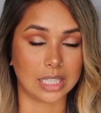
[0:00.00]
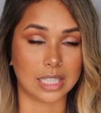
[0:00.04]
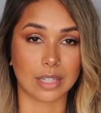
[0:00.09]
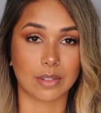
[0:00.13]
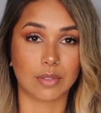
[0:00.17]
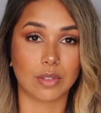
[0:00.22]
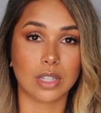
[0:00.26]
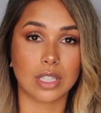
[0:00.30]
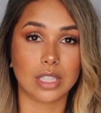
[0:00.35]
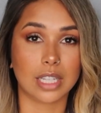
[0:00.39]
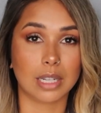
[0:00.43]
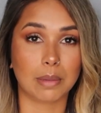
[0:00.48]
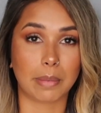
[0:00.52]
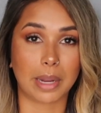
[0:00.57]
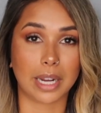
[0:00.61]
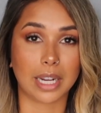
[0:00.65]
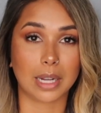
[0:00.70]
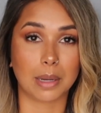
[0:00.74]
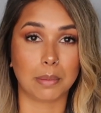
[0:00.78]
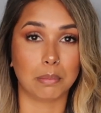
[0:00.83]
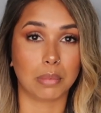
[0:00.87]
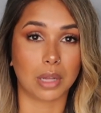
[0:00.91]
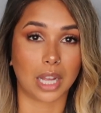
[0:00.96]
difference in my
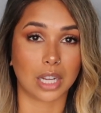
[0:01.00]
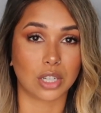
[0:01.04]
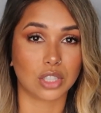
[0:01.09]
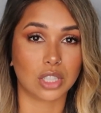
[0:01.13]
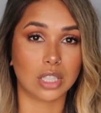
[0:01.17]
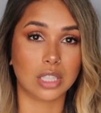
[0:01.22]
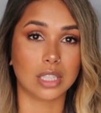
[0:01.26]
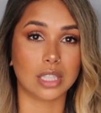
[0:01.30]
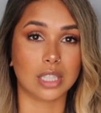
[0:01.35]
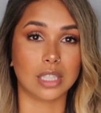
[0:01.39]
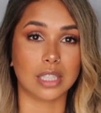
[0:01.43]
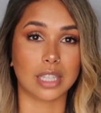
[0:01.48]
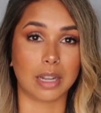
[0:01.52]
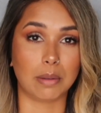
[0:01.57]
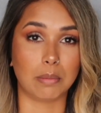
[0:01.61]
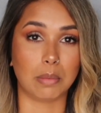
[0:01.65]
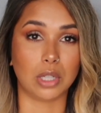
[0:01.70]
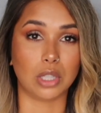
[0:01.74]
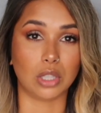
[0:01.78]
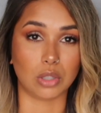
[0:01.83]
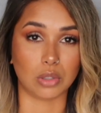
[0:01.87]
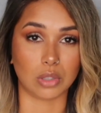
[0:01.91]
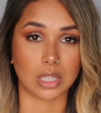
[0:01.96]
complexion since I've
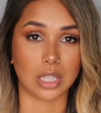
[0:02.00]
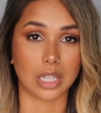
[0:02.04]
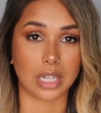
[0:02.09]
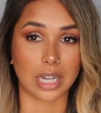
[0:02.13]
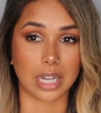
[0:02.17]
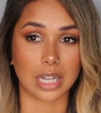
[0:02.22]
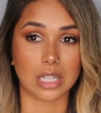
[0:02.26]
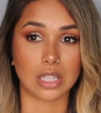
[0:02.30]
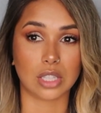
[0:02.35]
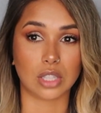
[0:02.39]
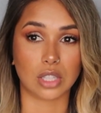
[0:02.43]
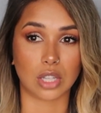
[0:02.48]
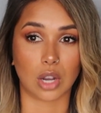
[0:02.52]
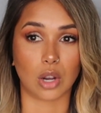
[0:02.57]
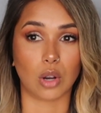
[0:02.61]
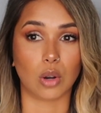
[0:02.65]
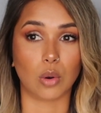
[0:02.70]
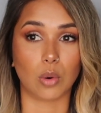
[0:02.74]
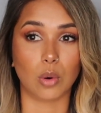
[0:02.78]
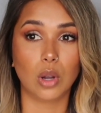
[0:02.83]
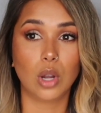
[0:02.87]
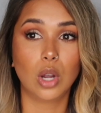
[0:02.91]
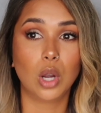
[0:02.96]
been using it
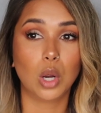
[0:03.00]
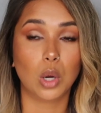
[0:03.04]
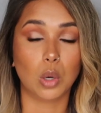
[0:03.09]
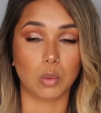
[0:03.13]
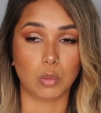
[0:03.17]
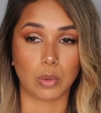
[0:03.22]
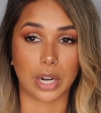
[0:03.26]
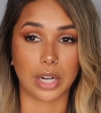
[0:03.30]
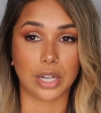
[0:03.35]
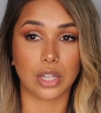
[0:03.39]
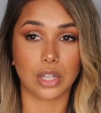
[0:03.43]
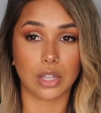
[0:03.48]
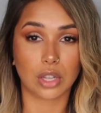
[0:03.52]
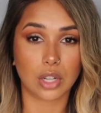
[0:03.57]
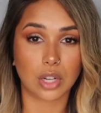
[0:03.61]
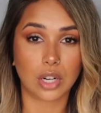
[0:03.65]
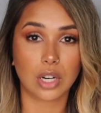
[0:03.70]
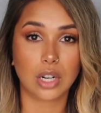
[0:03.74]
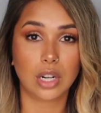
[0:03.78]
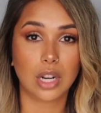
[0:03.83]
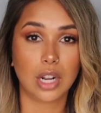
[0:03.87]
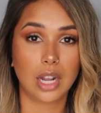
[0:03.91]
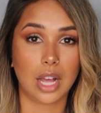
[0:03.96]
so
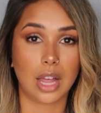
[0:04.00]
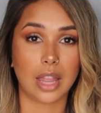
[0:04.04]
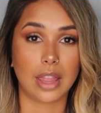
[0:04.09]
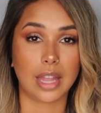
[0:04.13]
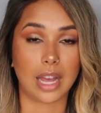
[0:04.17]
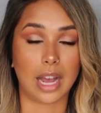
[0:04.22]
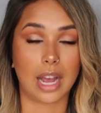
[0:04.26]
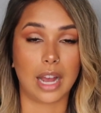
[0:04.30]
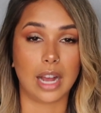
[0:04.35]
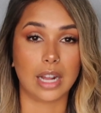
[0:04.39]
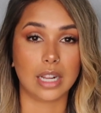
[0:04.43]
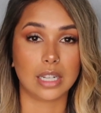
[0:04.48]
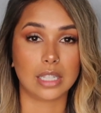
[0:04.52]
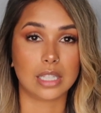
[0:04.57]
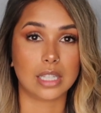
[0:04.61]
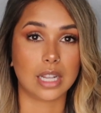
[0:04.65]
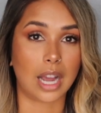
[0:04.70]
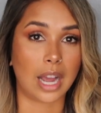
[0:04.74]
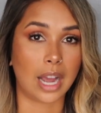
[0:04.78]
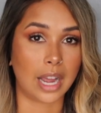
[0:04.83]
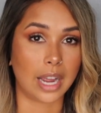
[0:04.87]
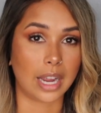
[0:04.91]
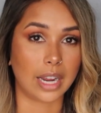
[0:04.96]
regular that
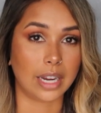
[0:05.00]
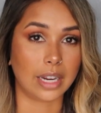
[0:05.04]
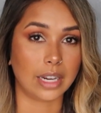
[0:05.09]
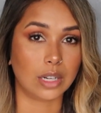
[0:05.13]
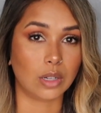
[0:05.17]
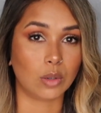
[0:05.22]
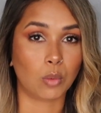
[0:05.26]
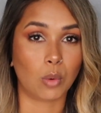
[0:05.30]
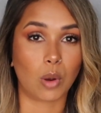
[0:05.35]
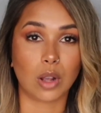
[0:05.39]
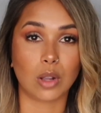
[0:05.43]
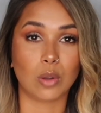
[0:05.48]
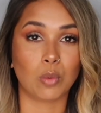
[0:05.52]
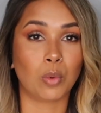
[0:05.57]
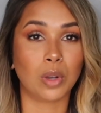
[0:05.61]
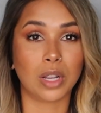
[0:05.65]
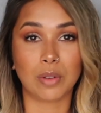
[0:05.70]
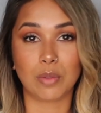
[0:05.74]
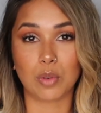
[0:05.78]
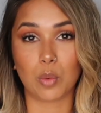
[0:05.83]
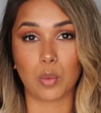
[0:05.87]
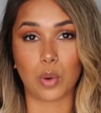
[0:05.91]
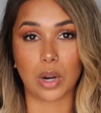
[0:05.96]

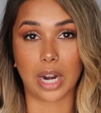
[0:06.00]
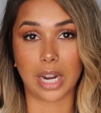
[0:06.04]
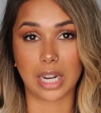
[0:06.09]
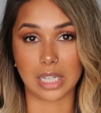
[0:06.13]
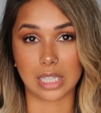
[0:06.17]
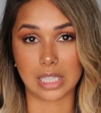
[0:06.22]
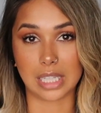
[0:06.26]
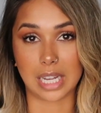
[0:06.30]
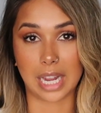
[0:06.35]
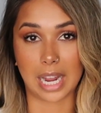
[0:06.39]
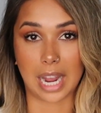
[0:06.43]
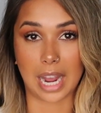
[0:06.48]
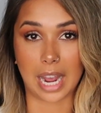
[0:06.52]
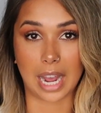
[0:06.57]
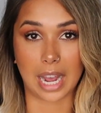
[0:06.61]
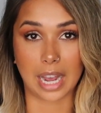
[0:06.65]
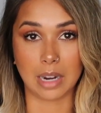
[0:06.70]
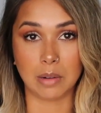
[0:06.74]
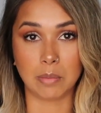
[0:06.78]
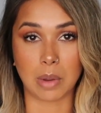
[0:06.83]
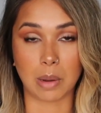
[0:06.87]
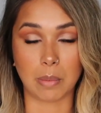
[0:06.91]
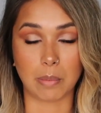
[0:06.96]
even when I
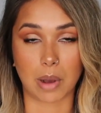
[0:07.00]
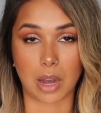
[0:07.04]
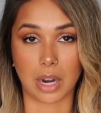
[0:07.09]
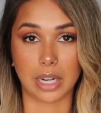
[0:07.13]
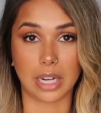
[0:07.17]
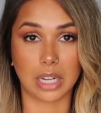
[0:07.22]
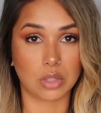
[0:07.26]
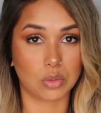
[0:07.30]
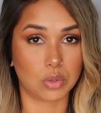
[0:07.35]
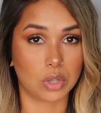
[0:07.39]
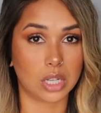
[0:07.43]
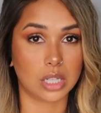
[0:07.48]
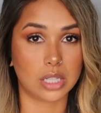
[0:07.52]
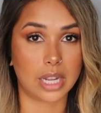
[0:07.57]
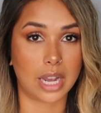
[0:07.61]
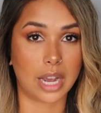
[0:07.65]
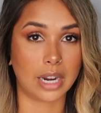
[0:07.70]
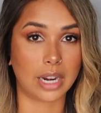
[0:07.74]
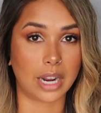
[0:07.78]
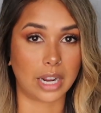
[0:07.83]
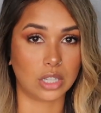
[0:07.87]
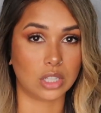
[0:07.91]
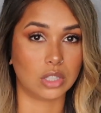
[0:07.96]
tan, my body gets really
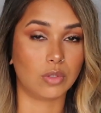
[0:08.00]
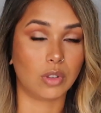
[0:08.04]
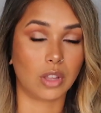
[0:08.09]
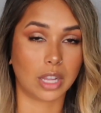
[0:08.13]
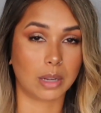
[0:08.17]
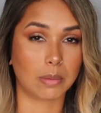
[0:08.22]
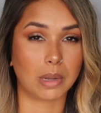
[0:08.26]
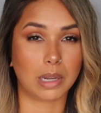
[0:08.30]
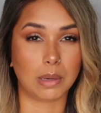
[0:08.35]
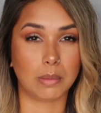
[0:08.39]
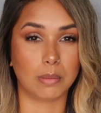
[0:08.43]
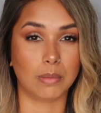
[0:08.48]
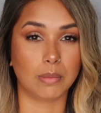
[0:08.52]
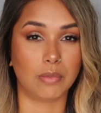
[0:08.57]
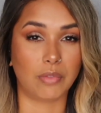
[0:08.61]
tan, I just feel like my